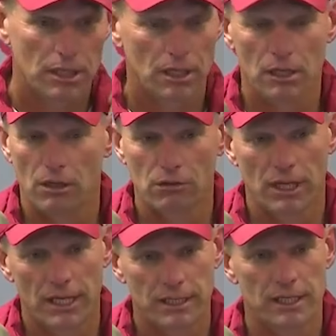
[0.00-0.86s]
you know,
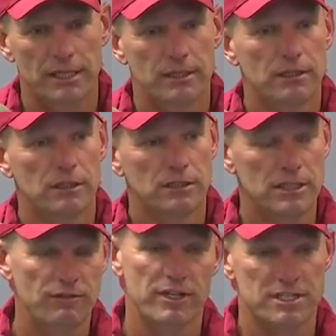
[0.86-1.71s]
and then
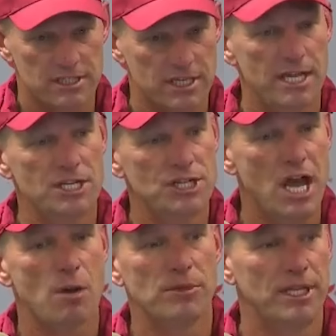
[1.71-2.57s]
defense does a nice
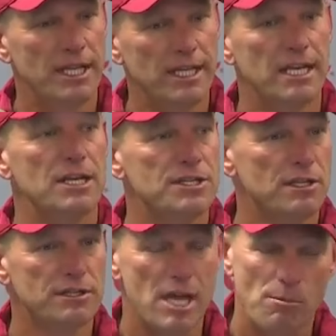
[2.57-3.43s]
job and then they get into
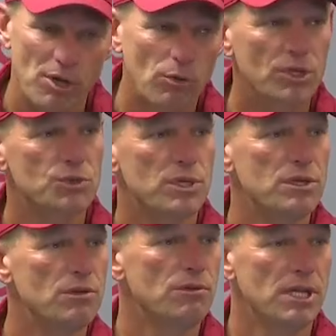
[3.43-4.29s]
their tempo, which we
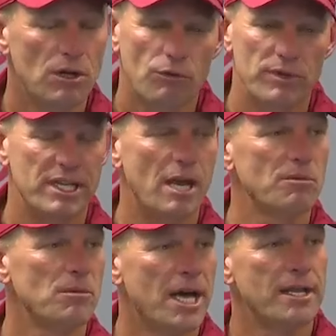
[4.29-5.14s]
knew, you know, if we
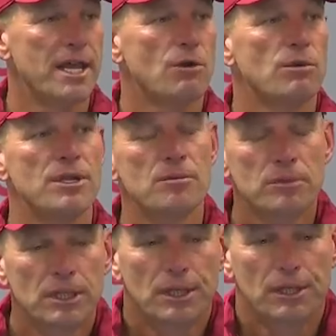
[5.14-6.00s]
kept them out of that
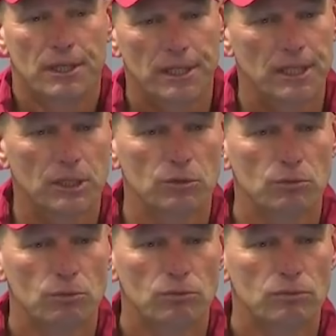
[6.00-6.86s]
rhythm,
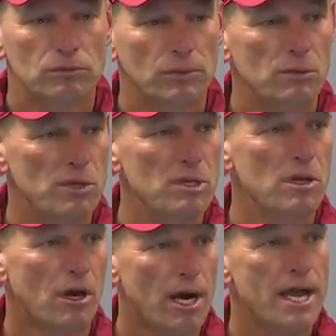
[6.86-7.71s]
we'd
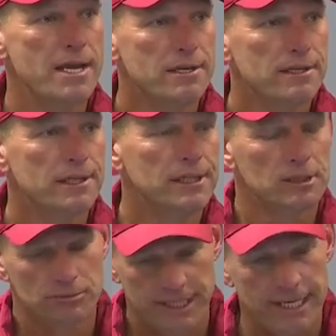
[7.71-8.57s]
be all right.
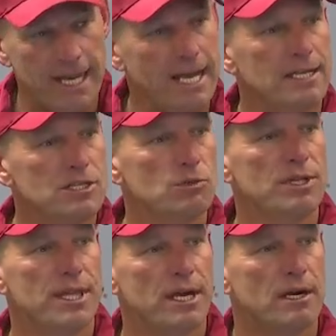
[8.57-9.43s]
They got into
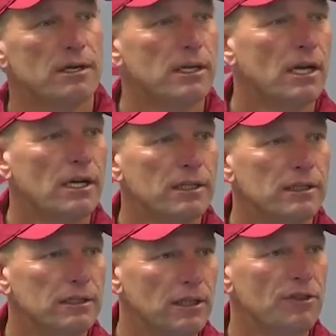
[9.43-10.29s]
it there
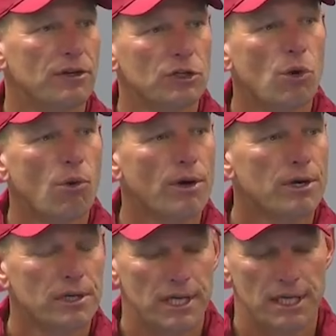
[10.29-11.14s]
the third quarter.
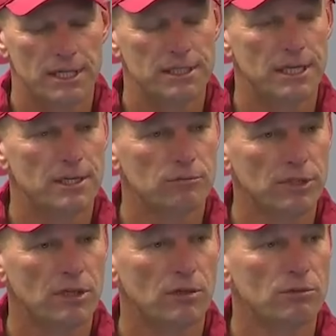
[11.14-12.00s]
And,
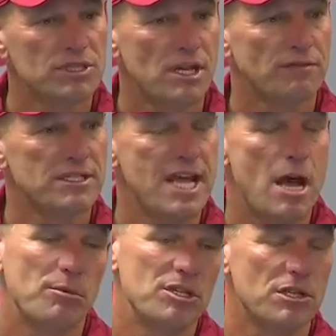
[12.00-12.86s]
you know, it was tough to
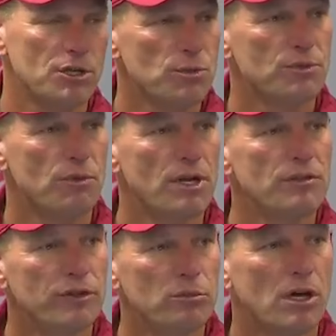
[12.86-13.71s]
stop. It starts with running
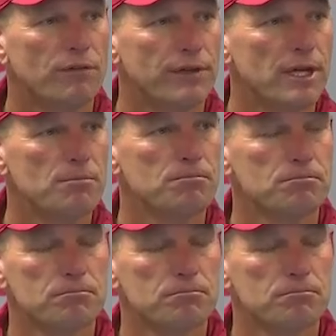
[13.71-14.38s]
the football for them.